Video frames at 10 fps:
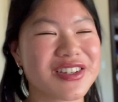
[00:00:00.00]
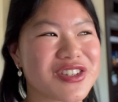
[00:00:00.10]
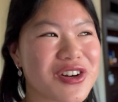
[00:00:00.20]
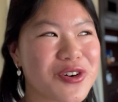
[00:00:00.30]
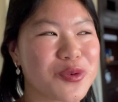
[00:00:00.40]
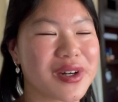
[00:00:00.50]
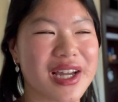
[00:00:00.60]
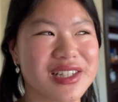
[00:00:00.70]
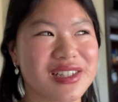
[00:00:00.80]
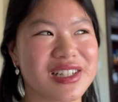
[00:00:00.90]
So what I
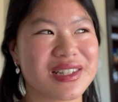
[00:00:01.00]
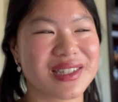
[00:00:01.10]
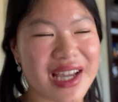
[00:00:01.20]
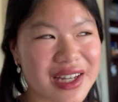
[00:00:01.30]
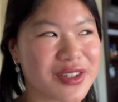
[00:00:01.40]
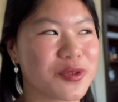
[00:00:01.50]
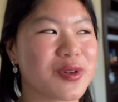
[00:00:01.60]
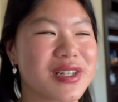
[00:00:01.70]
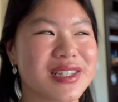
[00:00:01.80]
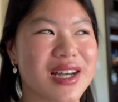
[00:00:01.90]
did instead was